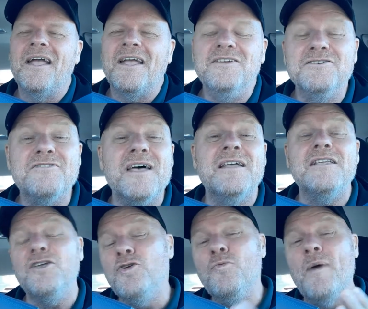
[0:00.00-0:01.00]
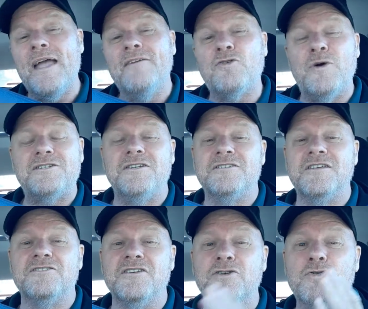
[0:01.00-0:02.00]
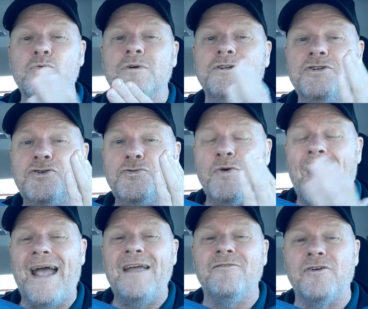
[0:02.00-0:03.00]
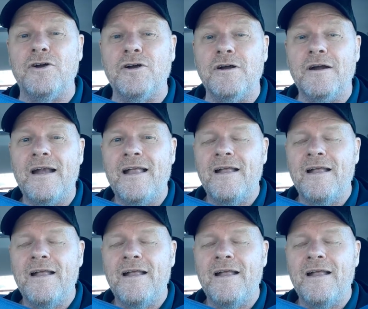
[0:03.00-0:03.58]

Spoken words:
is that you may have questions as a newer driver